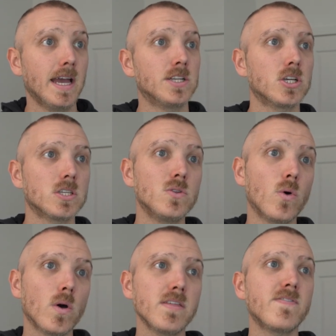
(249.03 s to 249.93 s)
And just
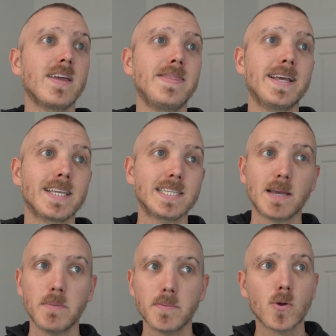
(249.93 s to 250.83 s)
north of it, there's a
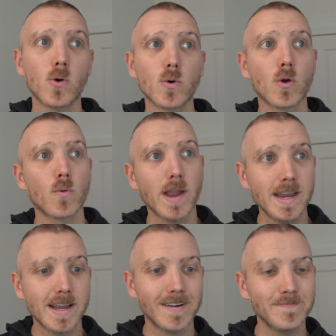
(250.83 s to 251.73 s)
suburb called
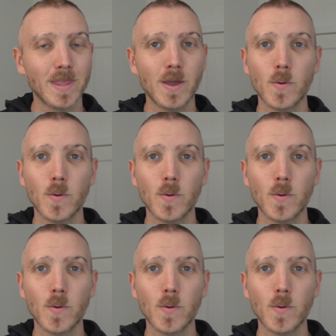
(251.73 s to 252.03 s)
Carina,